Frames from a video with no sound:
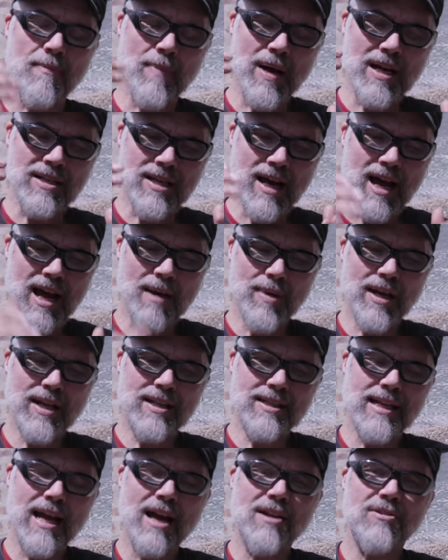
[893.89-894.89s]
And by the time it
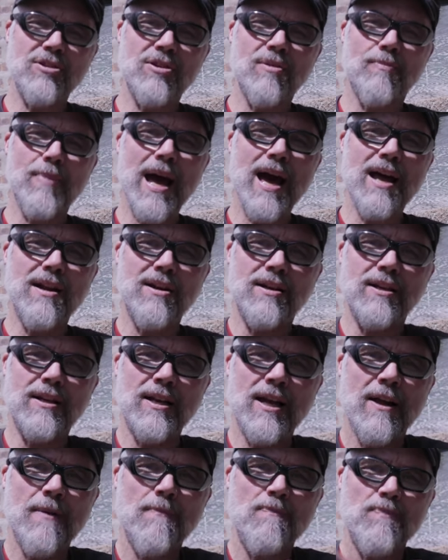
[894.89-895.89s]
gets down to your pattern,
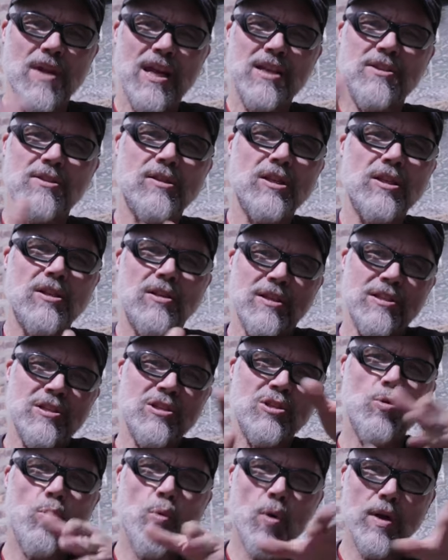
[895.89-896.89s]
it's literally
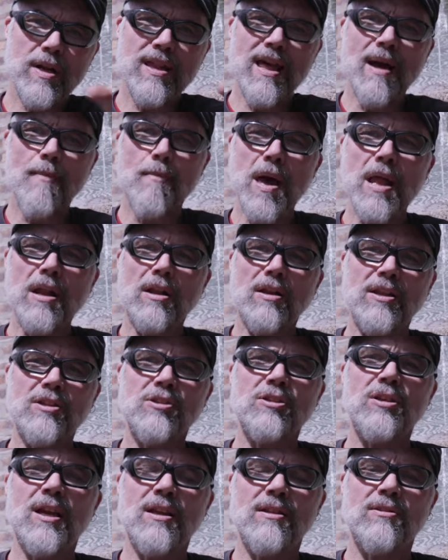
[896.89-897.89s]
squirting that metal and